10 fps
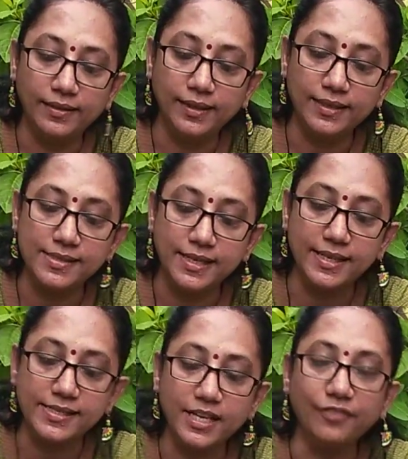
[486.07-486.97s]
it is
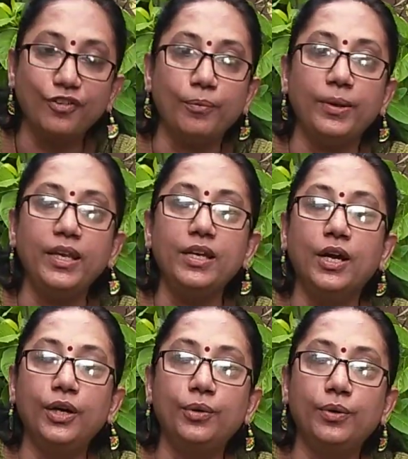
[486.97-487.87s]
easier for me
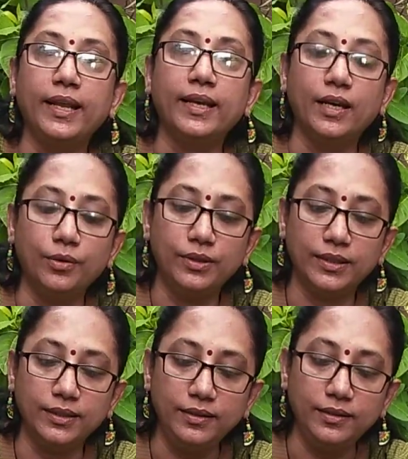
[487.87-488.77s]
to take out
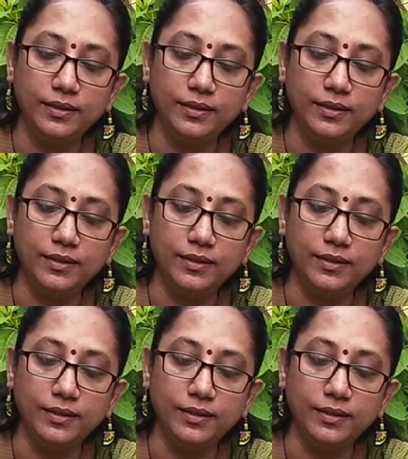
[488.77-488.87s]
the